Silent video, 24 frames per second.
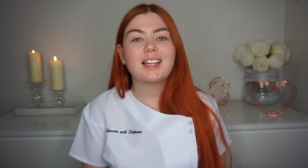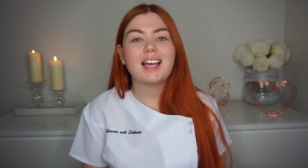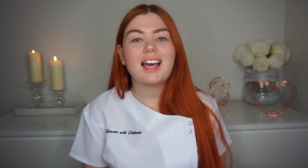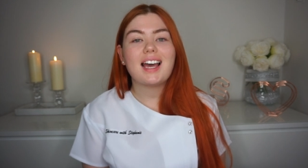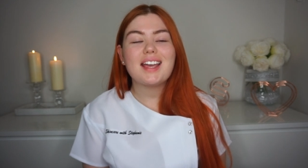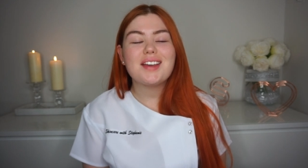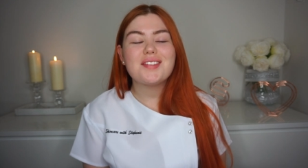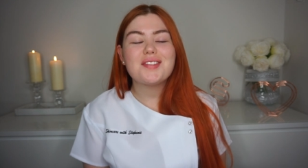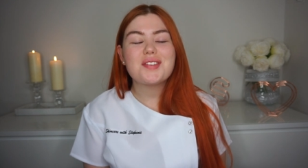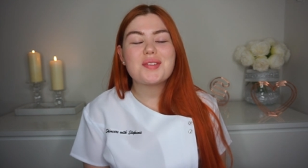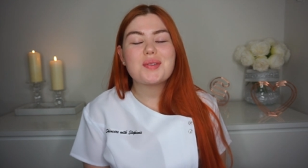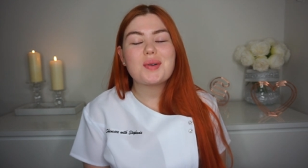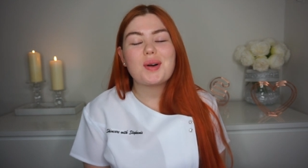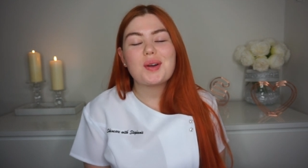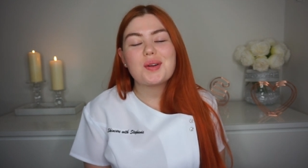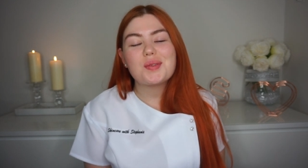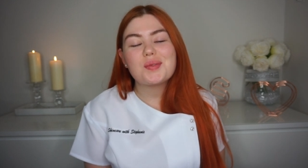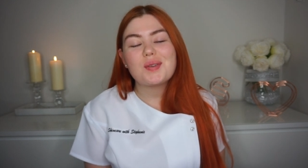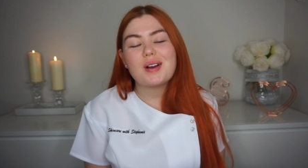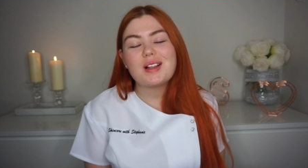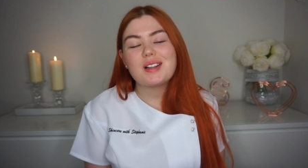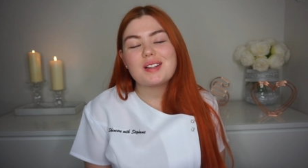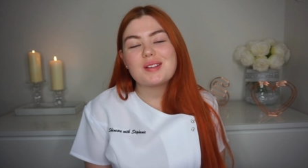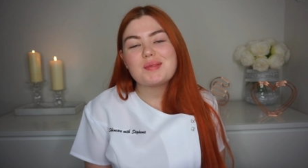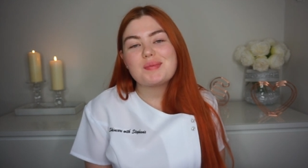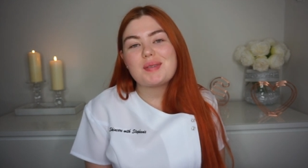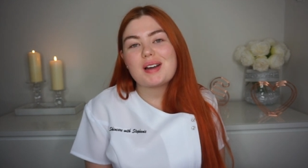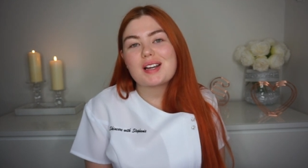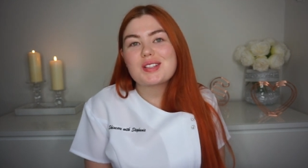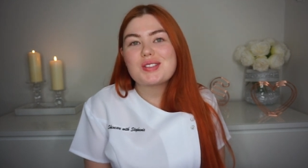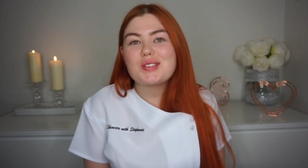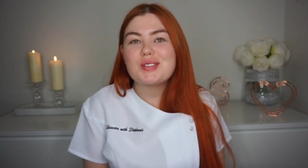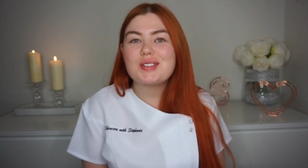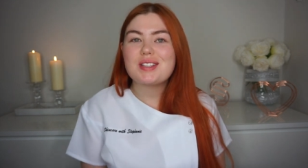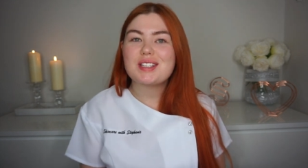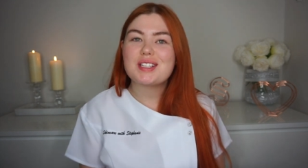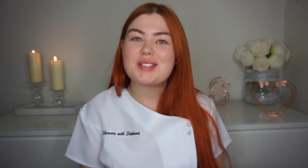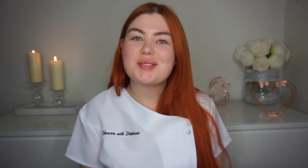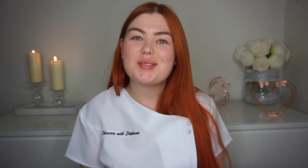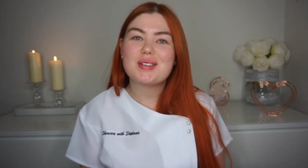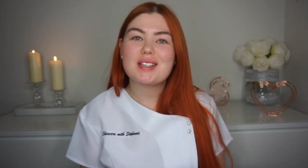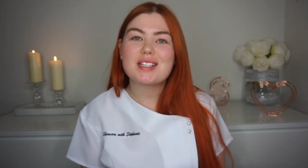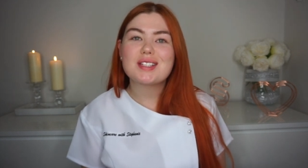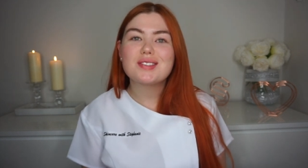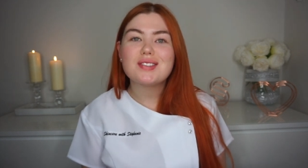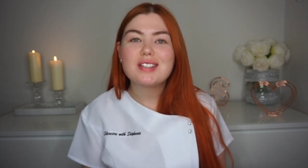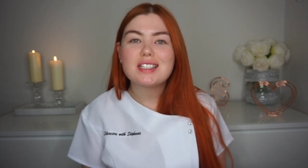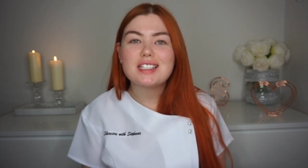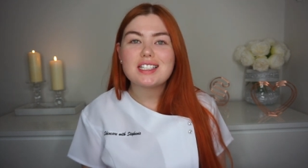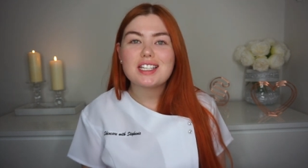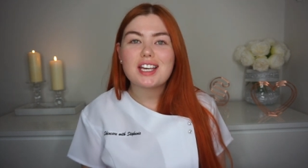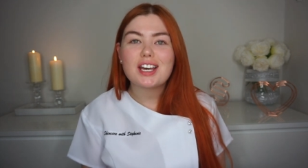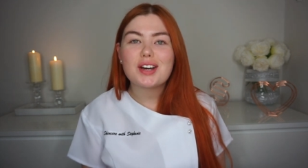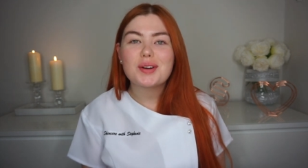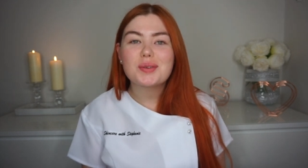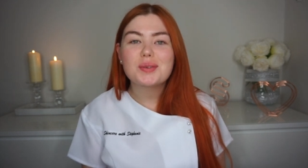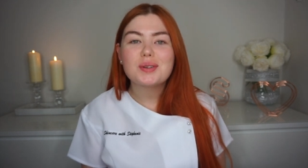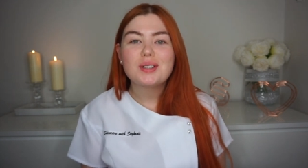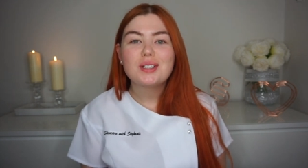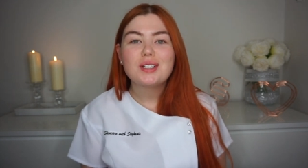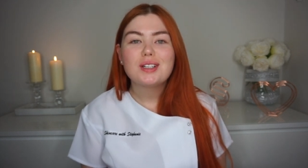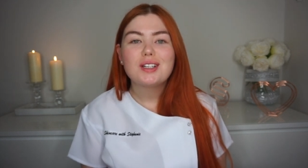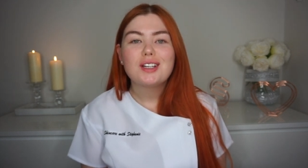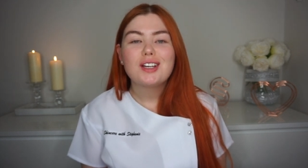Hi everyone, welcome back to this week's video.